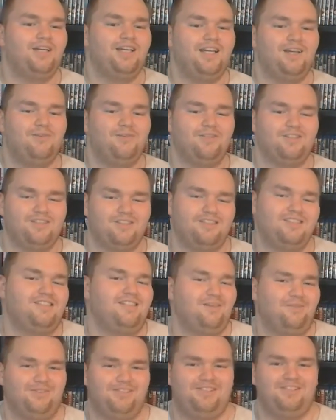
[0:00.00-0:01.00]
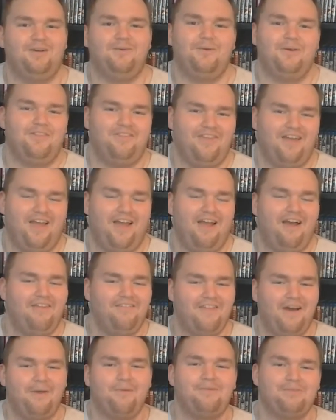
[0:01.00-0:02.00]
it was still in there,
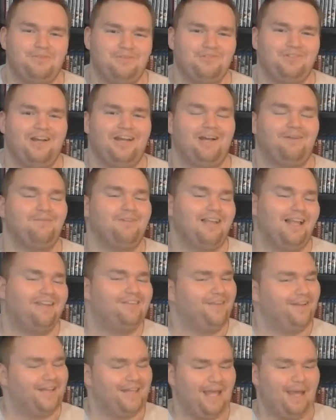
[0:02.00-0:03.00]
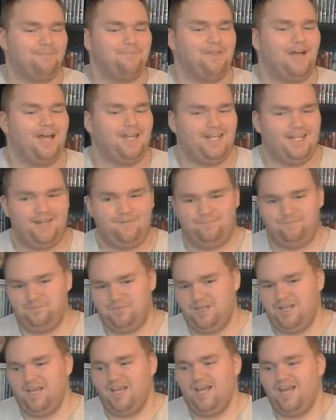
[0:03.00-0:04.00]
and that was great. I'm glad they kept that in.
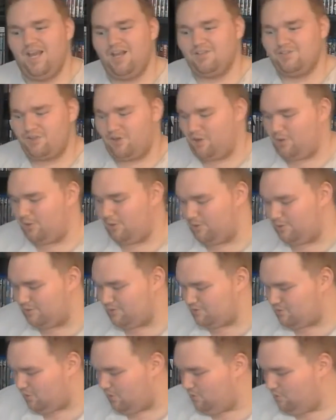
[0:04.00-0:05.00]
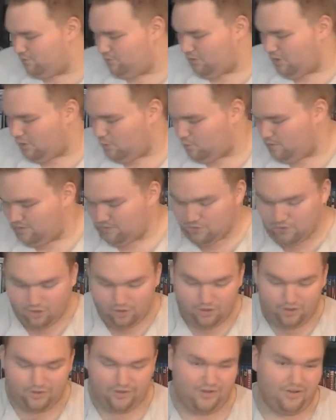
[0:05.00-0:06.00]
So far we've
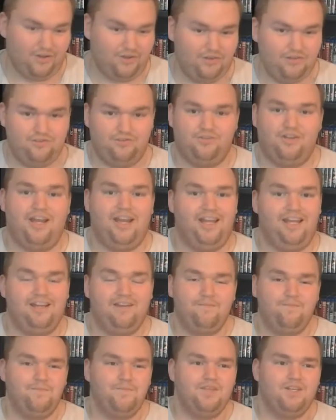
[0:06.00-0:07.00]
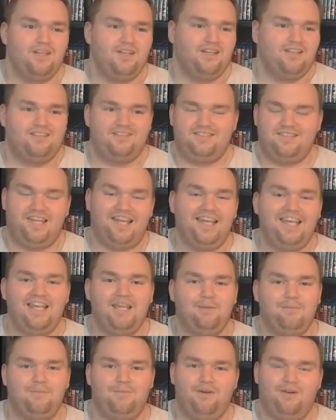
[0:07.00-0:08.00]
got a great
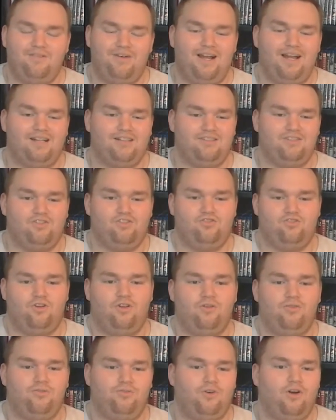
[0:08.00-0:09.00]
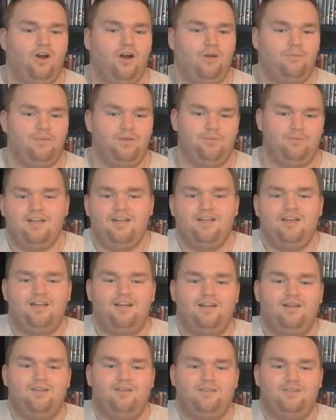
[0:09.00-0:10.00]
team of actors so far. I mean,
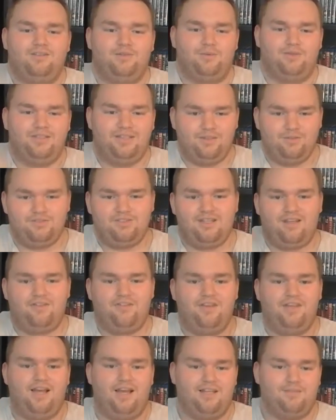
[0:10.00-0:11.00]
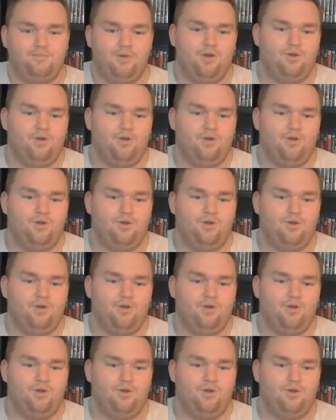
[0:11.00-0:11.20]
Neil Sethi as